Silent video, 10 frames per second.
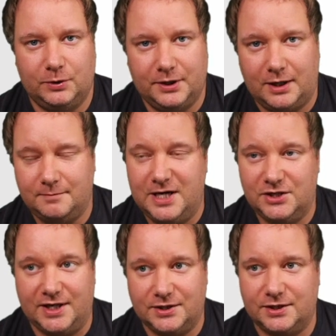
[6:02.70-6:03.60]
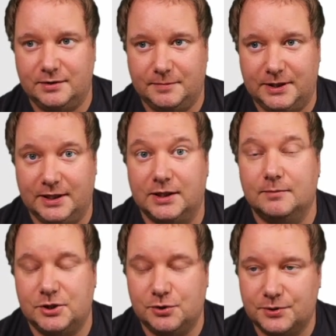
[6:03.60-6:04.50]
not make sense in the beginning,
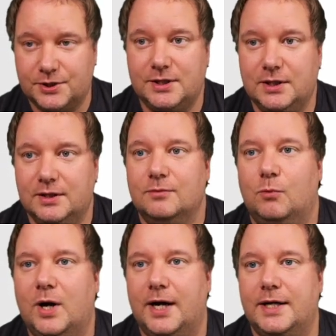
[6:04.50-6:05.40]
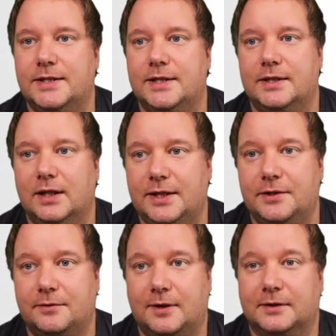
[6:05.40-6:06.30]
but you'll see why I did it
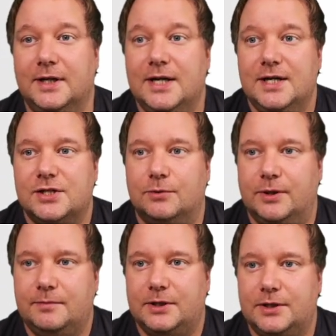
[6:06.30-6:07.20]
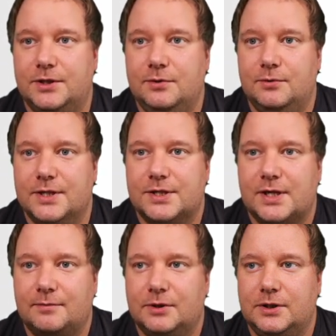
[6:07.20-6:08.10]
later on. So what I'm going to do is
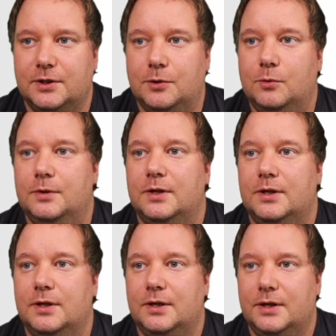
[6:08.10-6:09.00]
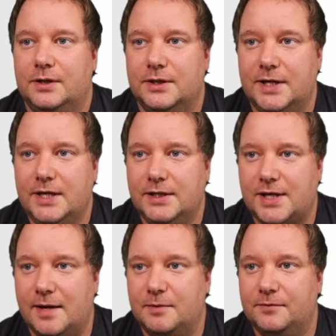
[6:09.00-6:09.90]
I'm going to go, the data
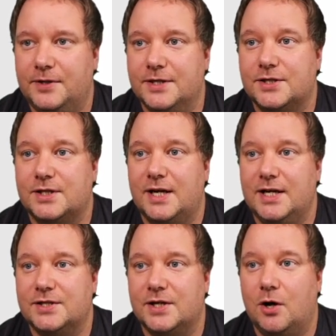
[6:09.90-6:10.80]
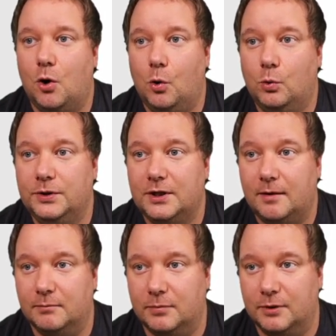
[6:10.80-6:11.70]
type of this is a whole
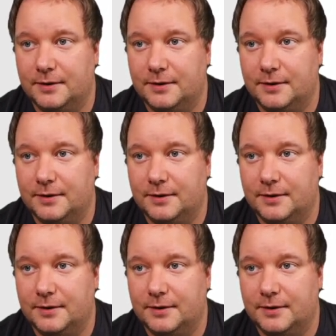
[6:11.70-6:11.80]
number.